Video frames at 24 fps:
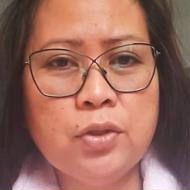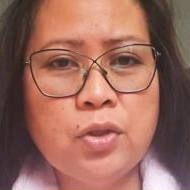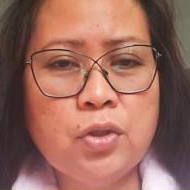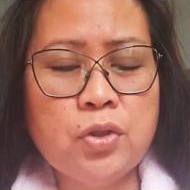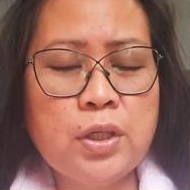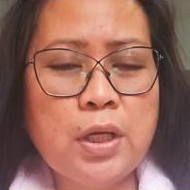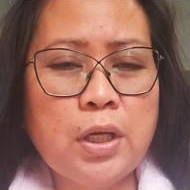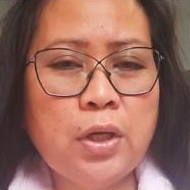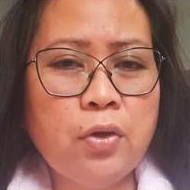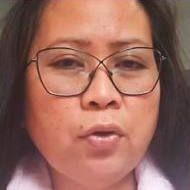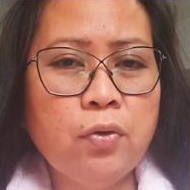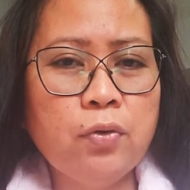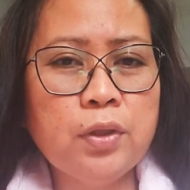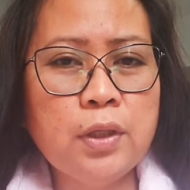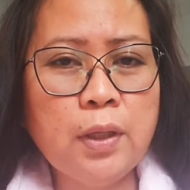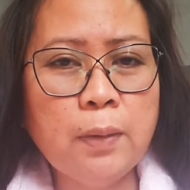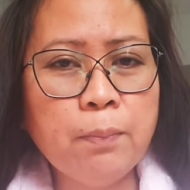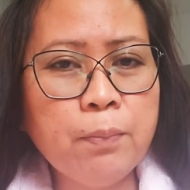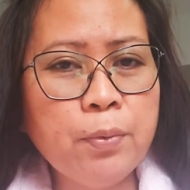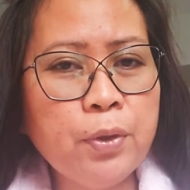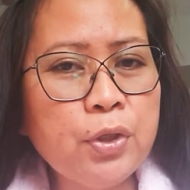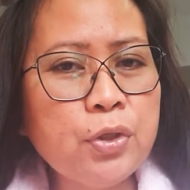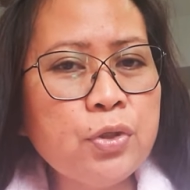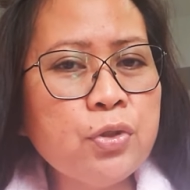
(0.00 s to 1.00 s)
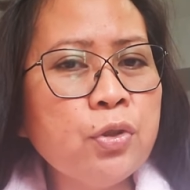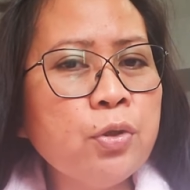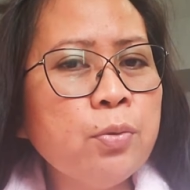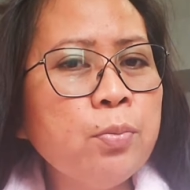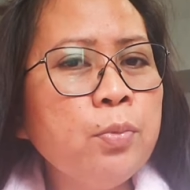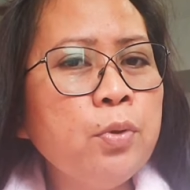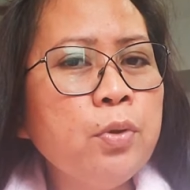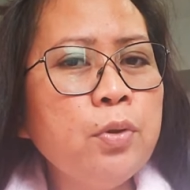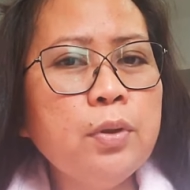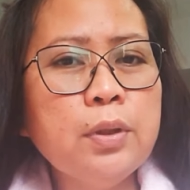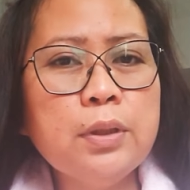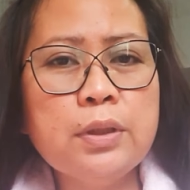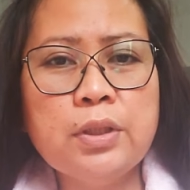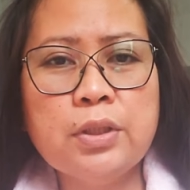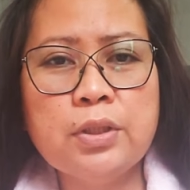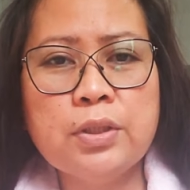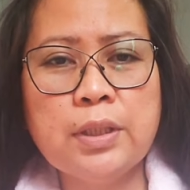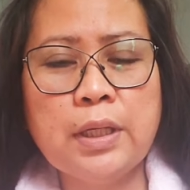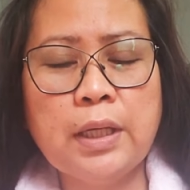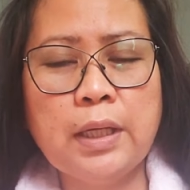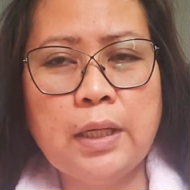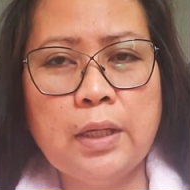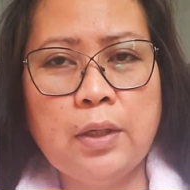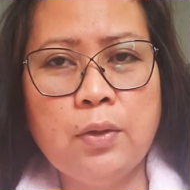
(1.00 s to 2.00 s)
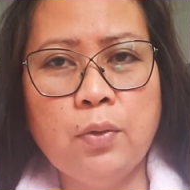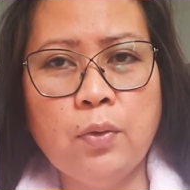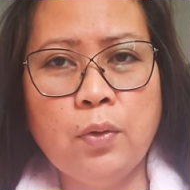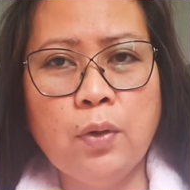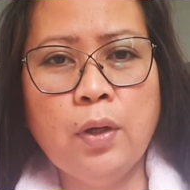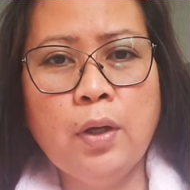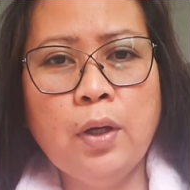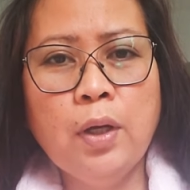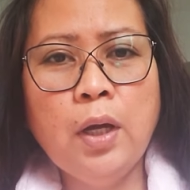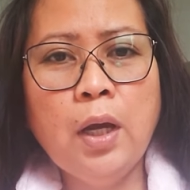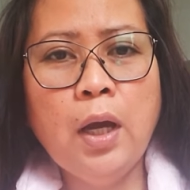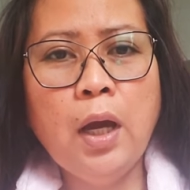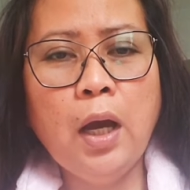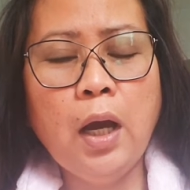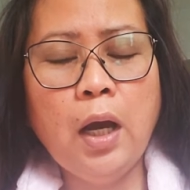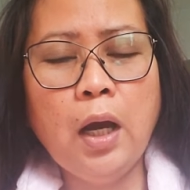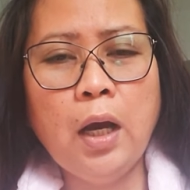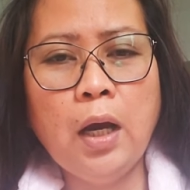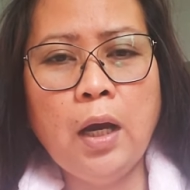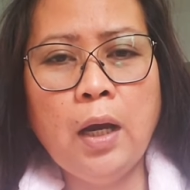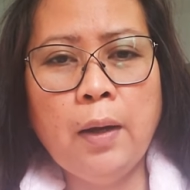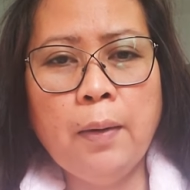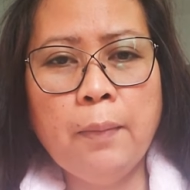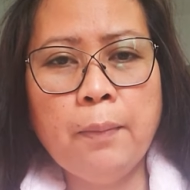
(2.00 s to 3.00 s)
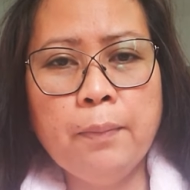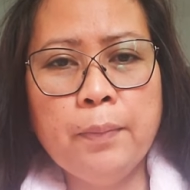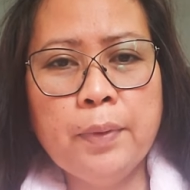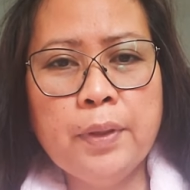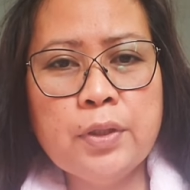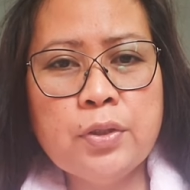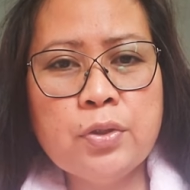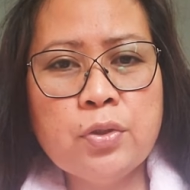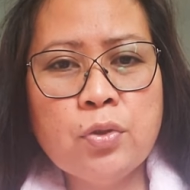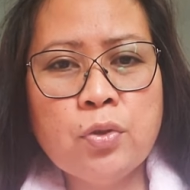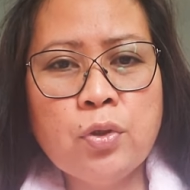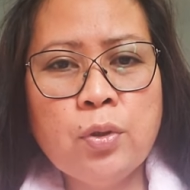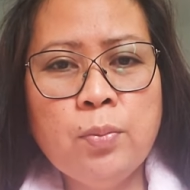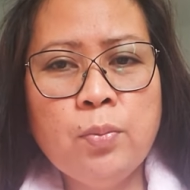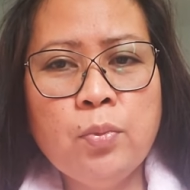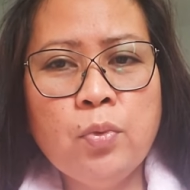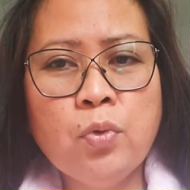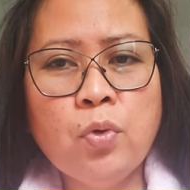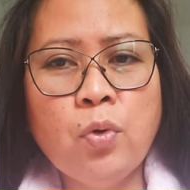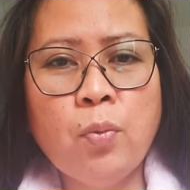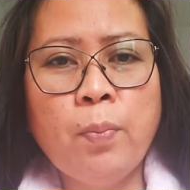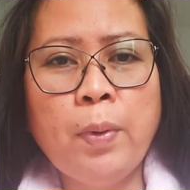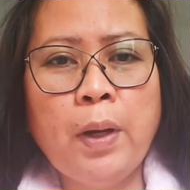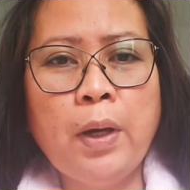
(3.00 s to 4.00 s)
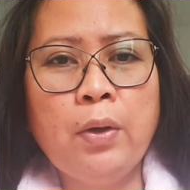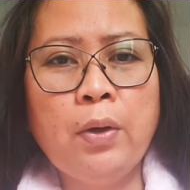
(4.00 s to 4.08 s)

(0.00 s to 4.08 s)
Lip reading: I-check yung temperature mo, i-check yung history mo kung